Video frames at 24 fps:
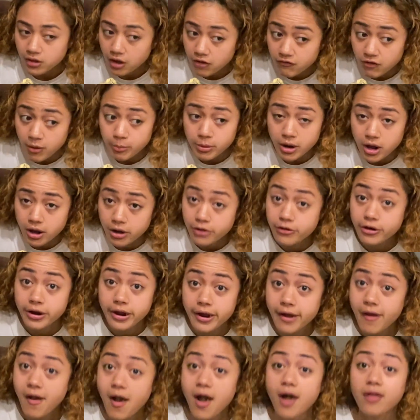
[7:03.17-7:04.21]
I'm not hungry.
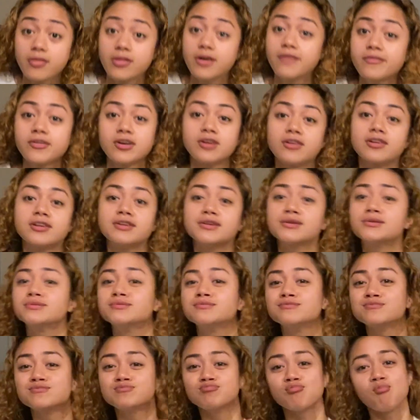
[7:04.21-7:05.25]
I love cooking.
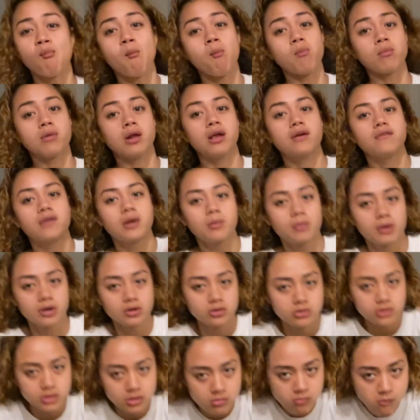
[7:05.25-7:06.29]
If I'm
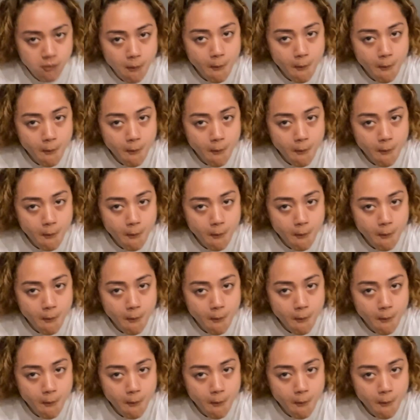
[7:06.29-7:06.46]
hungry,